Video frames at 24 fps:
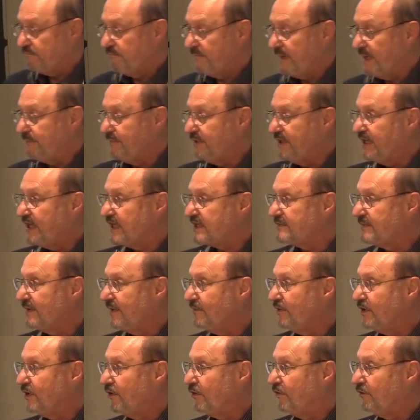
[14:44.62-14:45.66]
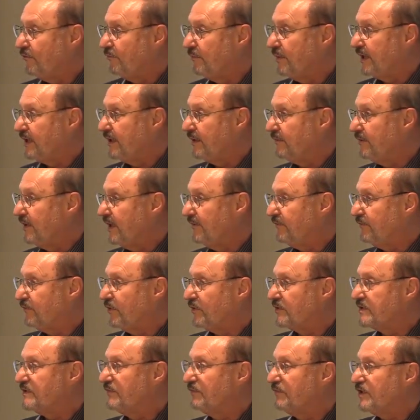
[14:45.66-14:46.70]
Maybe yes, maybe no. But if
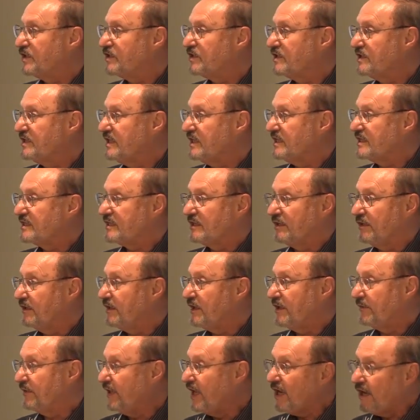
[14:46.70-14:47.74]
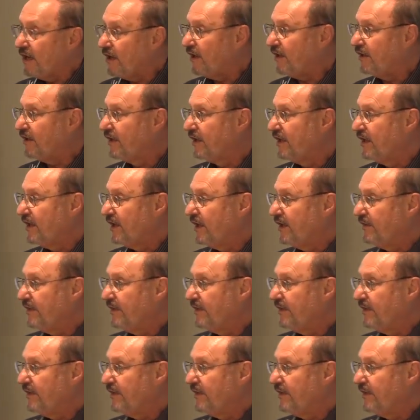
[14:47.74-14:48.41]
those efficiencies still are there,